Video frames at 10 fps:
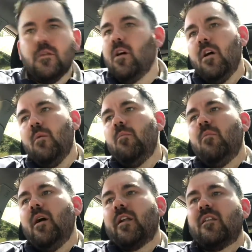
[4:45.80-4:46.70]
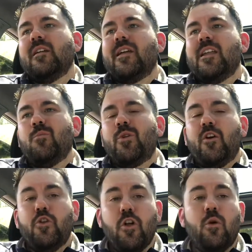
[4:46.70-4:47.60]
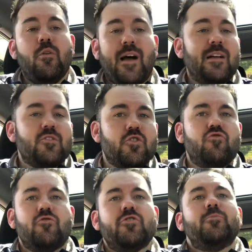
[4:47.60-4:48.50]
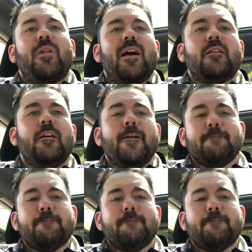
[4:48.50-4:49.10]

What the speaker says: and I think anybody I know that has a structured plan,